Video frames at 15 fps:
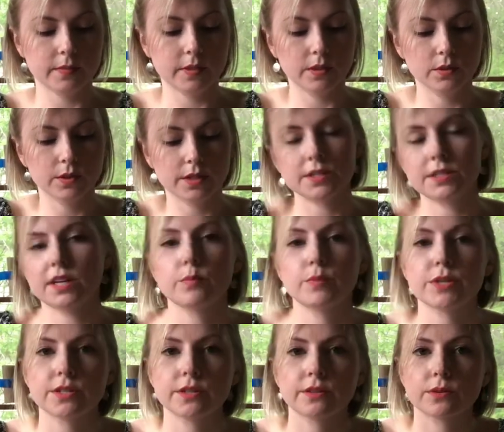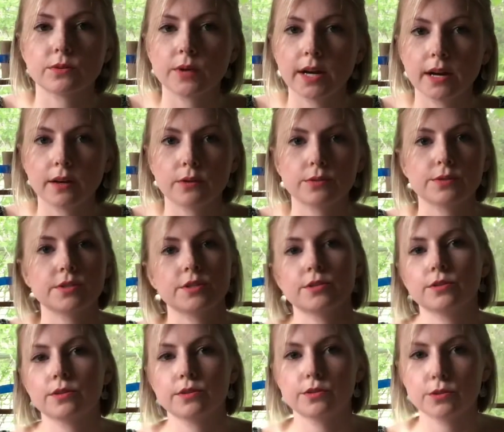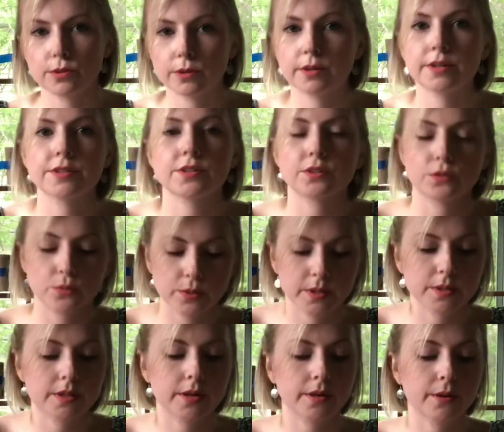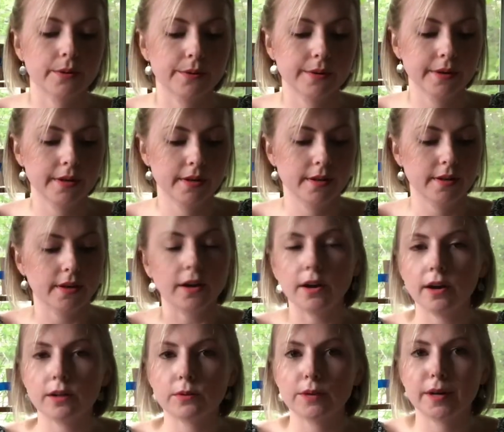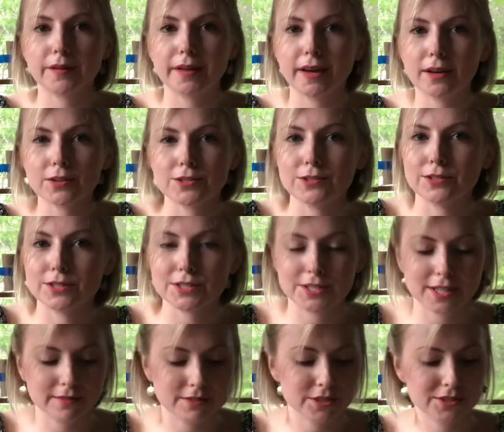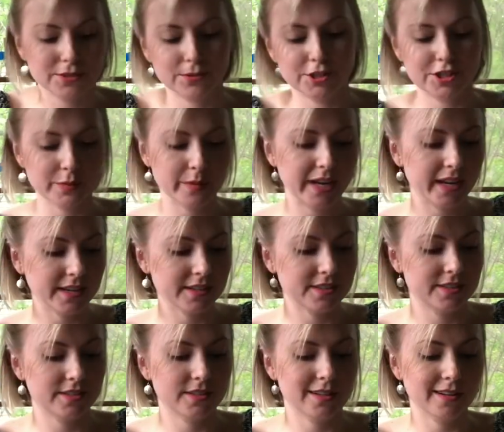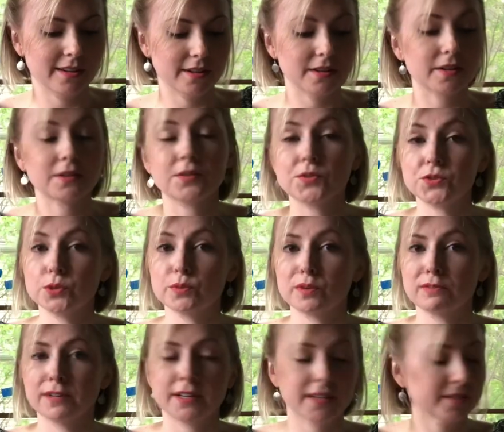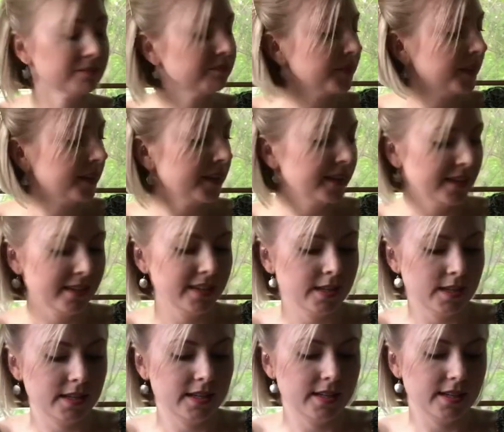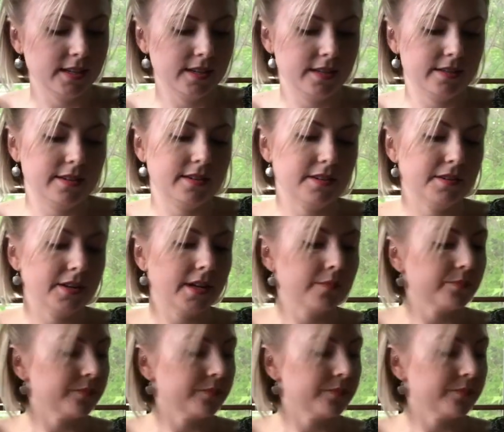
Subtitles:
You can tape it to the ground, to the door, to the window. All around the house, you can just have these squishy bags. They are super fun. All right.